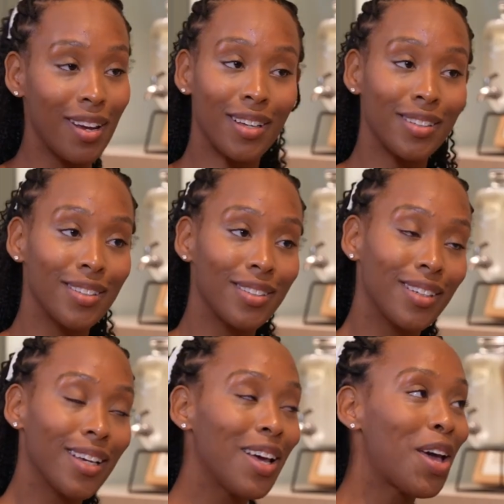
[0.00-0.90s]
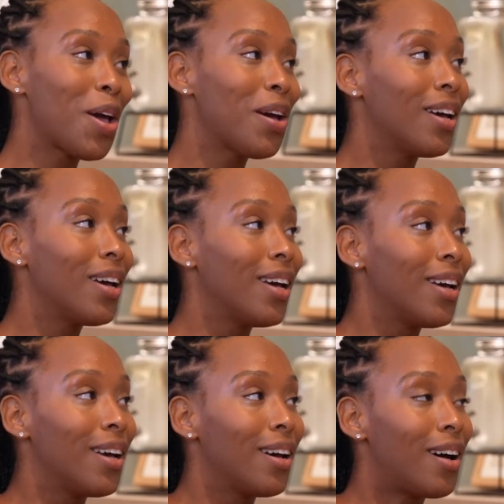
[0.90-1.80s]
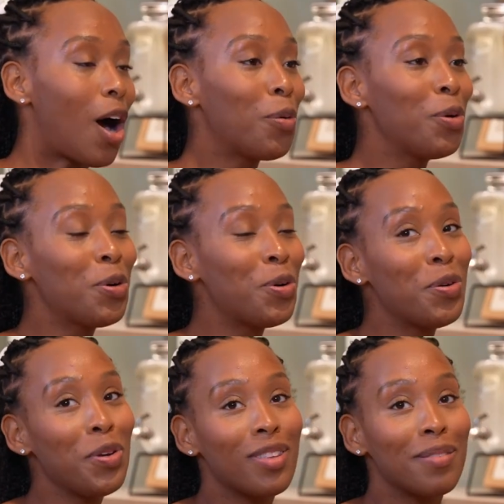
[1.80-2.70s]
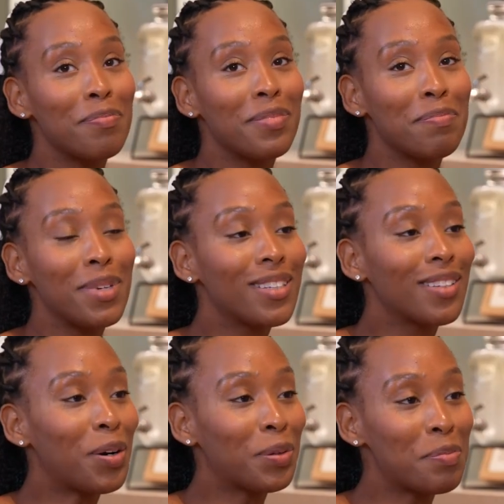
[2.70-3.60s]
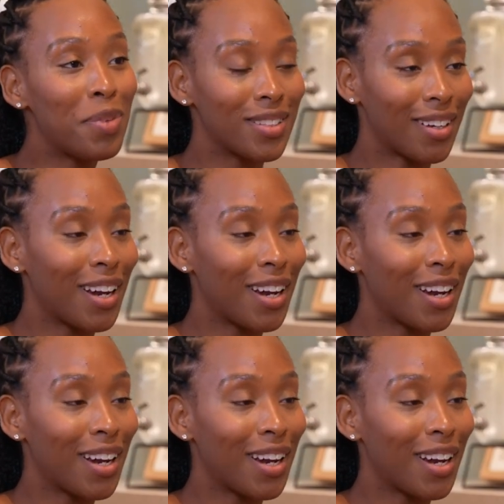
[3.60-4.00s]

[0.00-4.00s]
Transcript: nice. I want to call you the Mr. Golden Buzzer,